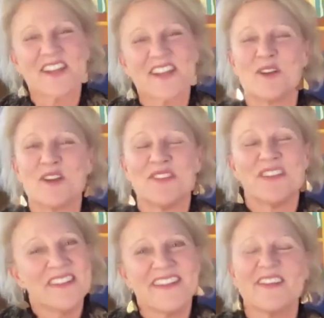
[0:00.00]
get a second one
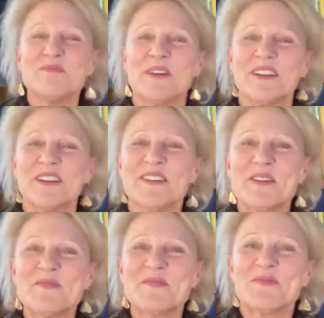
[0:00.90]
if you did, but you
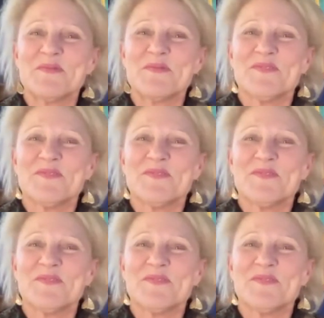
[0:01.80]
know.